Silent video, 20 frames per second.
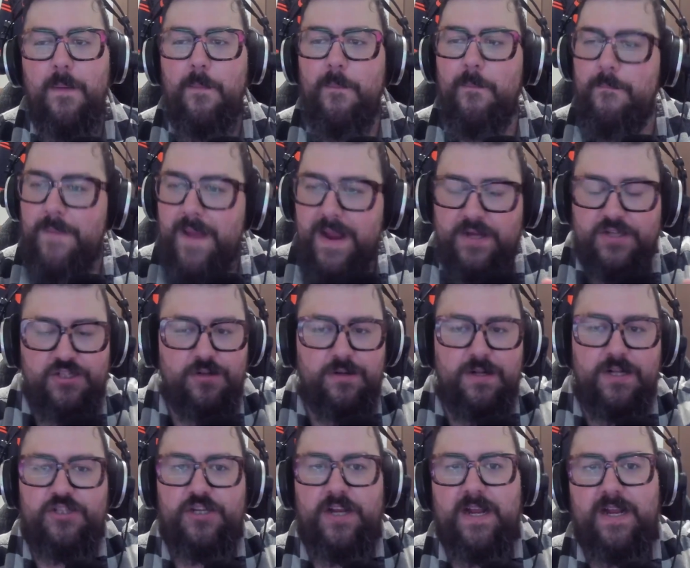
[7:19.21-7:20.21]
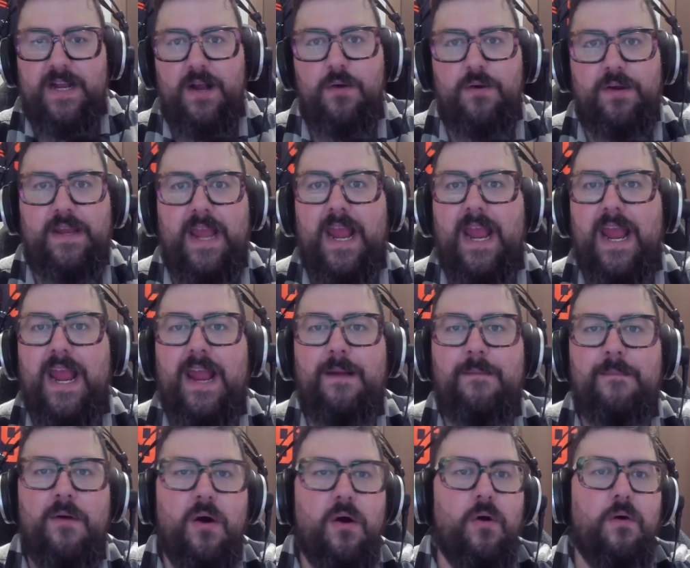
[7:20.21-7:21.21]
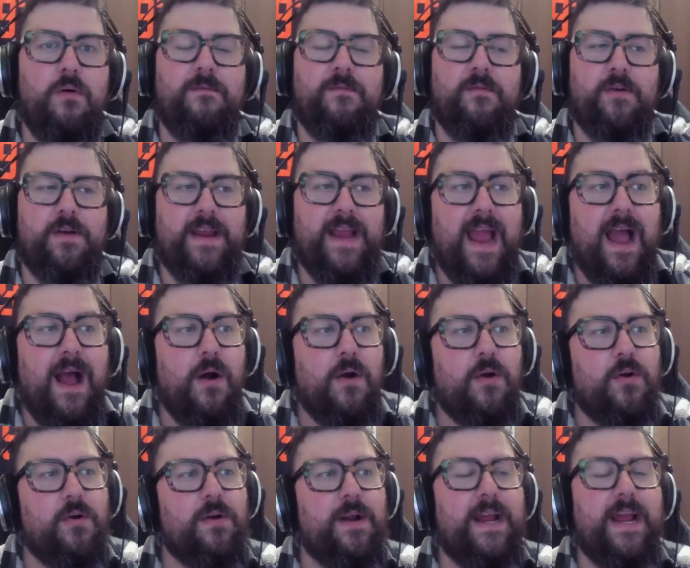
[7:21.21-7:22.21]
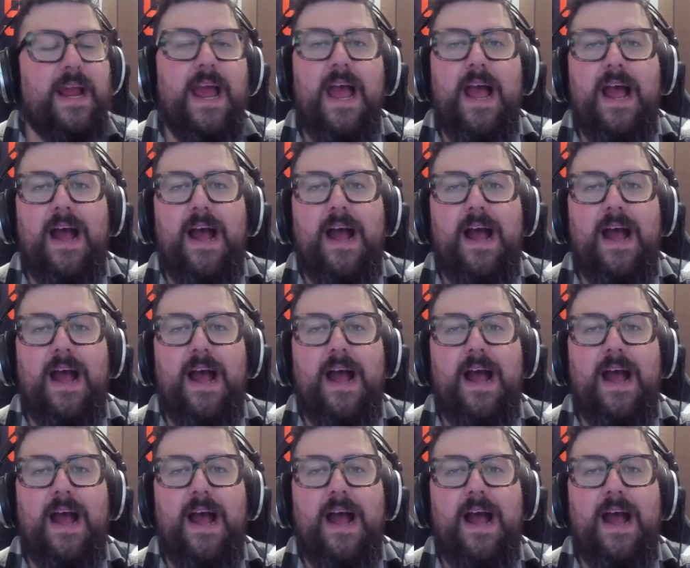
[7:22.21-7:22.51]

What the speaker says: make sure to check out Game Over Calgary,